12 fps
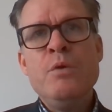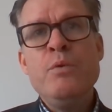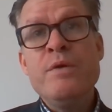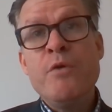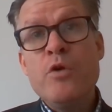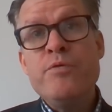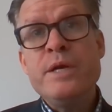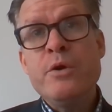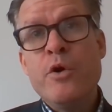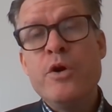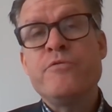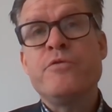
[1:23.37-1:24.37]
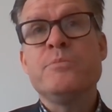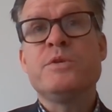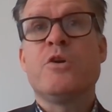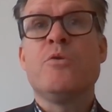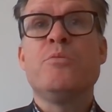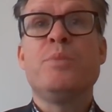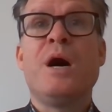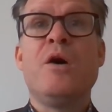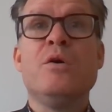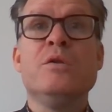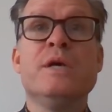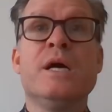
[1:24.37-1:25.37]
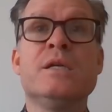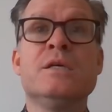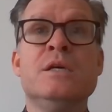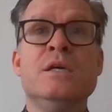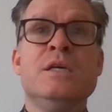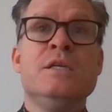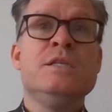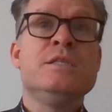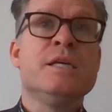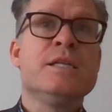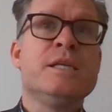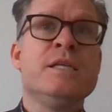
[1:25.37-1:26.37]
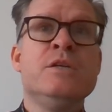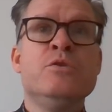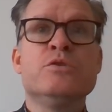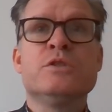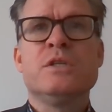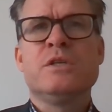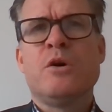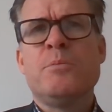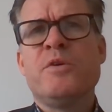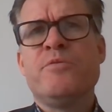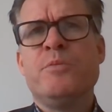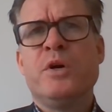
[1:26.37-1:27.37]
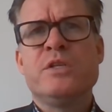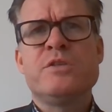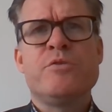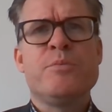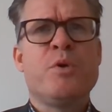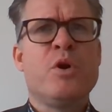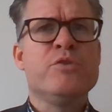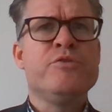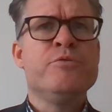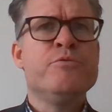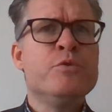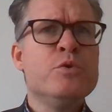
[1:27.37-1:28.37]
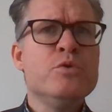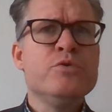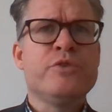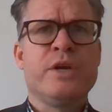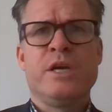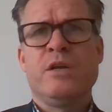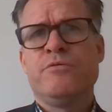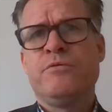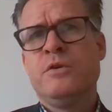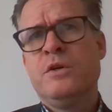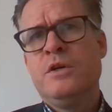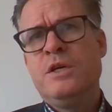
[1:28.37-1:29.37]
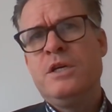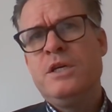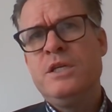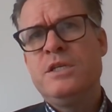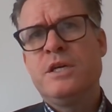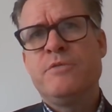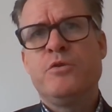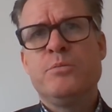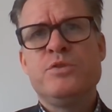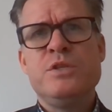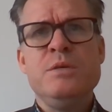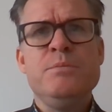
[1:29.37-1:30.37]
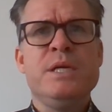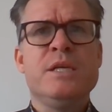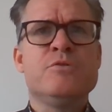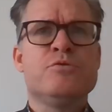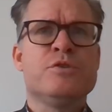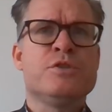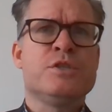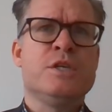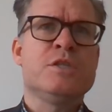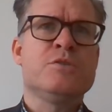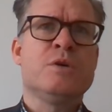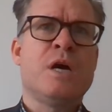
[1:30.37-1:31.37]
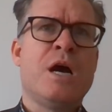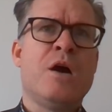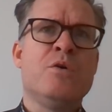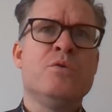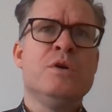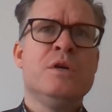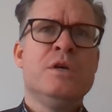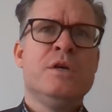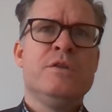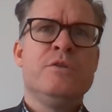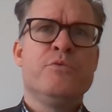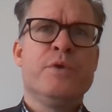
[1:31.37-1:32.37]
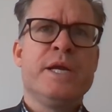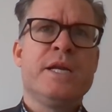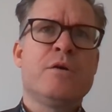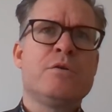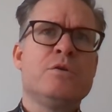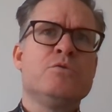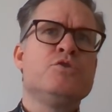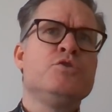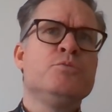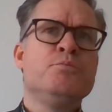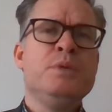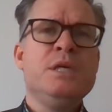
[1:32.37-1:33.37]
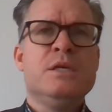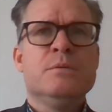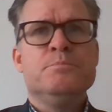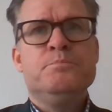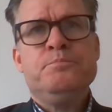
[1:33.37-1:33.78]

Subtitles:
We have already heard from Jerome Powell that he said that he looks at a number of monetary policy rules ahead of each FOMC meeting to assess how the rate outlook should be.